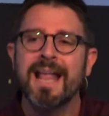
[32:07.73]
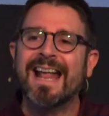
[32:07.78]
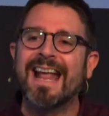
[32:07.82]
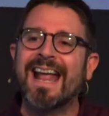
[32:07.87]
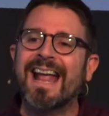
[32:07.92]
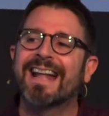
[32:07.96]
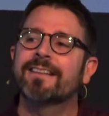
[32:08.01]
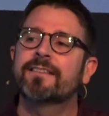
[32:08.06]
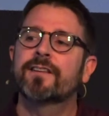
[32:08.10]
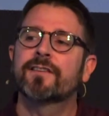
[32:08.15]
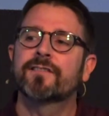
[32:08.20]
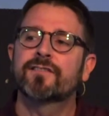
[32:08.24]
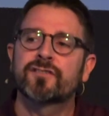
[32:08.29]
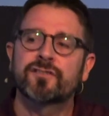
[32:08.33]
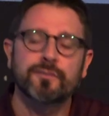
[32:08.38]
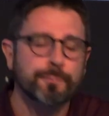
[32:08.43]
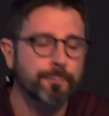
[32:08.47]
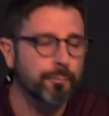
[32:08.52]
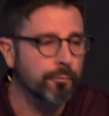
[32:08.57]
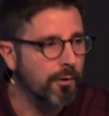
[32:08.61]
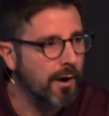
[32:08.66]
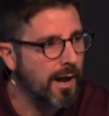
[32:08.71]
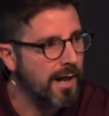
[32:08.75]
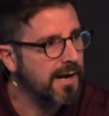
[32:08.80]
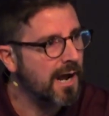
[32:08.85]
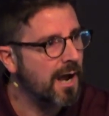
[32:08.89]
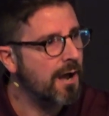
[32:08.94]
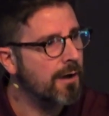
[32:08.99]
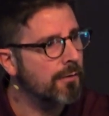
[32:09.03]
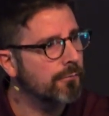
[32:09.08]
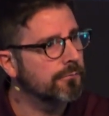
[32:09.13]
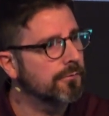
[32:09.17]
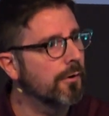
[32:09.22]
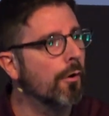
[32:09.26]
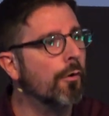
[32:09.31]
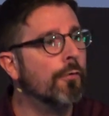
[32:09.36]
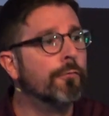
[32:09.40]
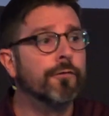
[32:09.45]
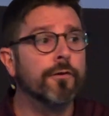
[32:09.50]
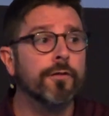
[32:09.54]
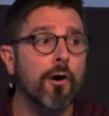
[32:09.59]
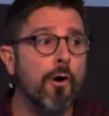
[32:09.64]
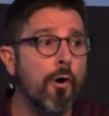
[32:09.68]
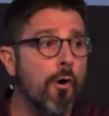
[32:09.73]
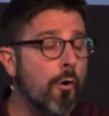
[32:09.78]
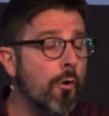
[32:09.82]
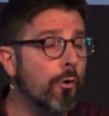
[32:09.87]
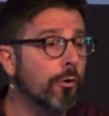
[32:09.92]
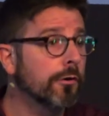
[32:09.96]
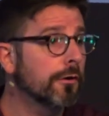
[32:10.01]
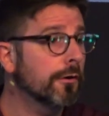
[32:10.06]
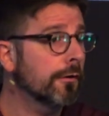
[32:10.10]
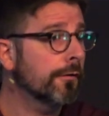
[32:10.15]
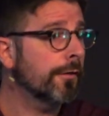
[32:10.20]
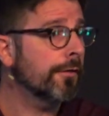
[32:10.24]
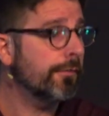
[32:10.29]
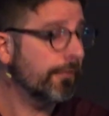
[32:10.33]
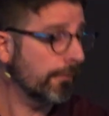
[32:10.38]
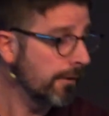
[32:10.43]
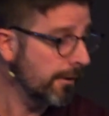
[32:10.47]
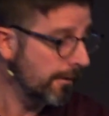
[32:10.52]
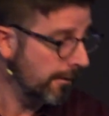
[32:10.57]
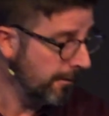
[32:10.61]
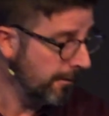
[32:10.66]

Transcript: and to spread out over the whole earth.